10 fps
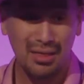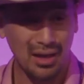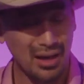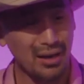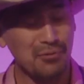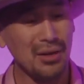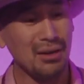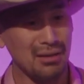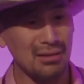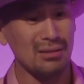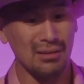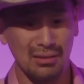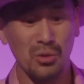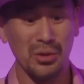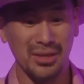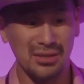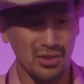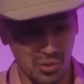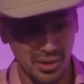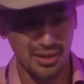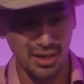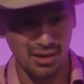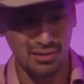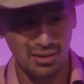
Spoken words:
that every other altcoin is going down,